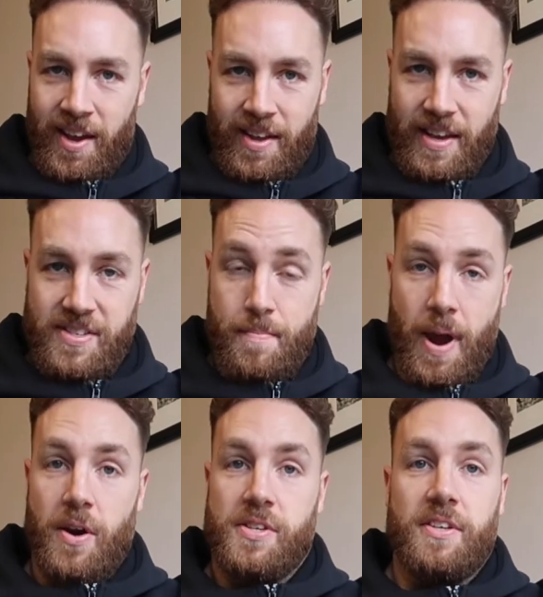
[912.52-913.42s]
That's
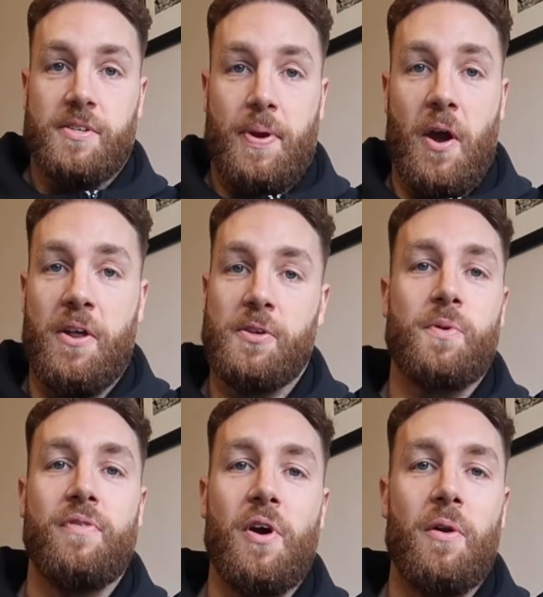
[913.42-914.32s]
embarrassing, to be honest
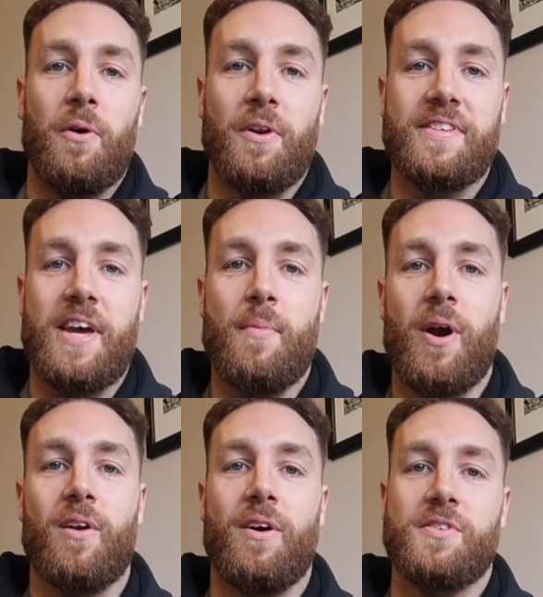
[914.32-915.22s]
with you. I'm not going to take my
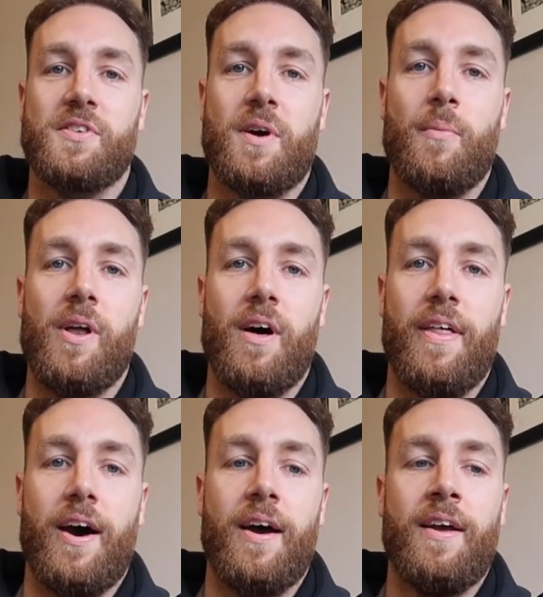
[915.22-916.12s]
clients to somewhere like
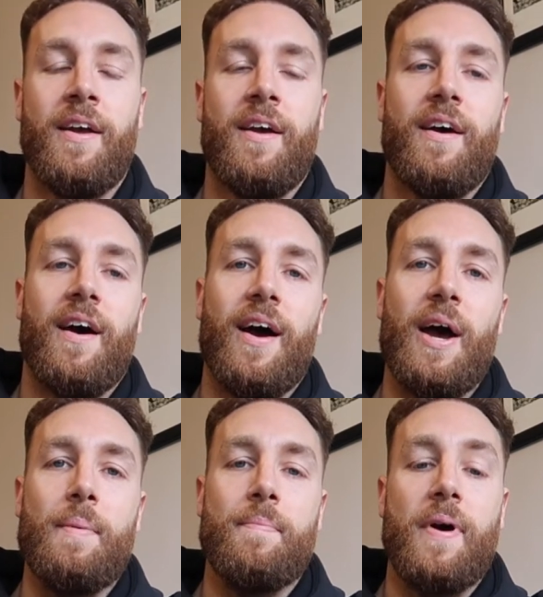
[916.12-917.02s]
that.
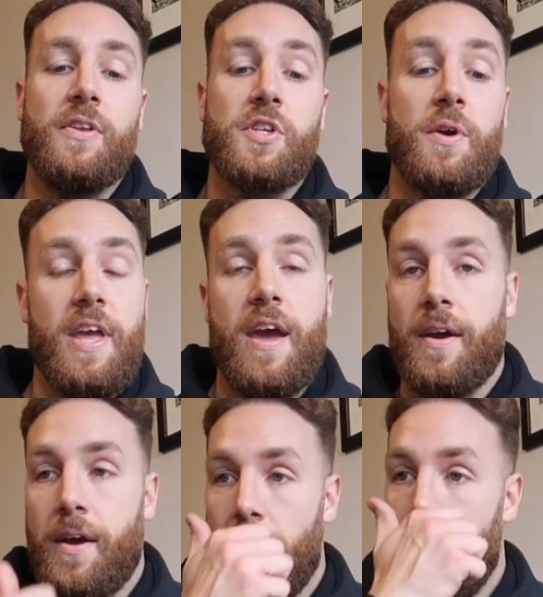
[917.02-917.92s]
And so,
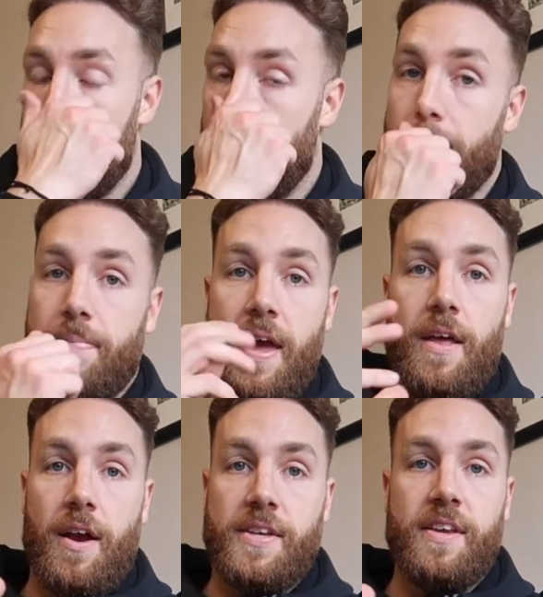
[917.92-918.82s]
they're,
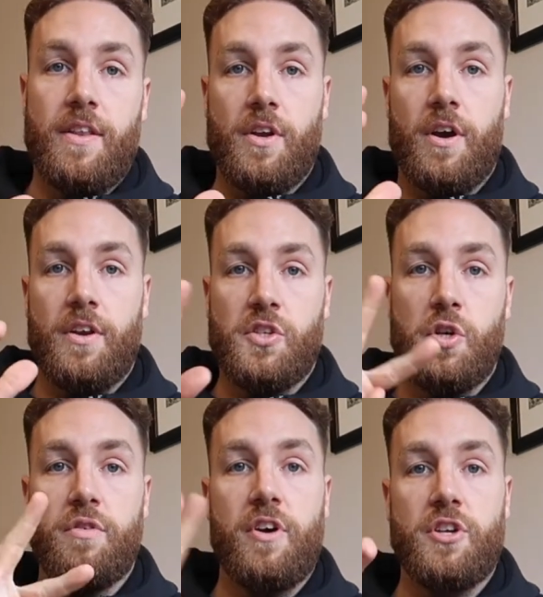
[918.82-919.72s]
like I said, the kind of
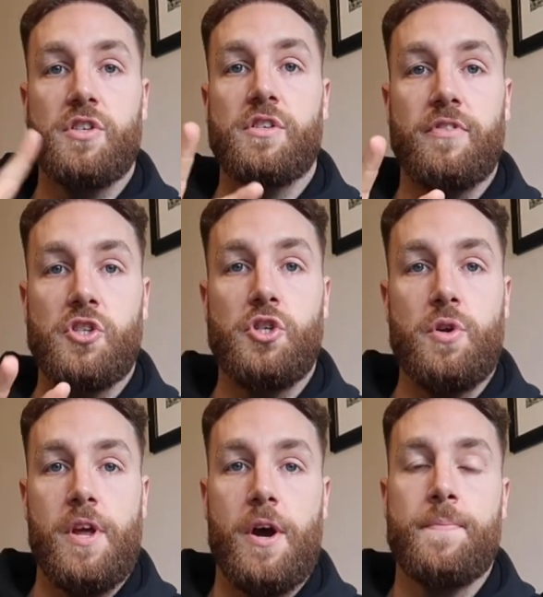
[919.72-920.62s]
two versions of a
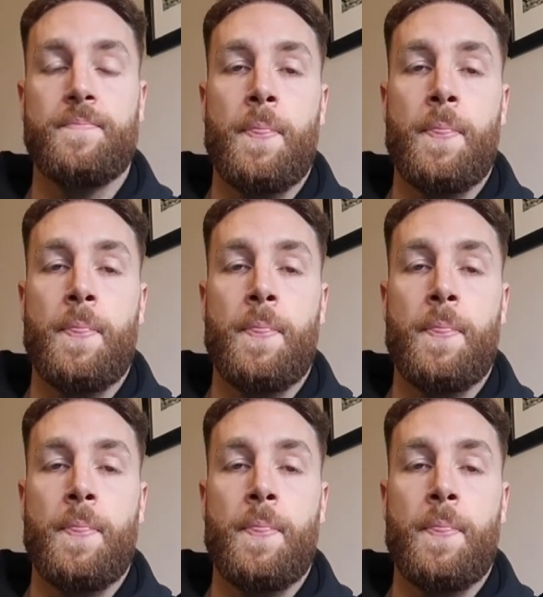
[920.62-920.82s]
studio.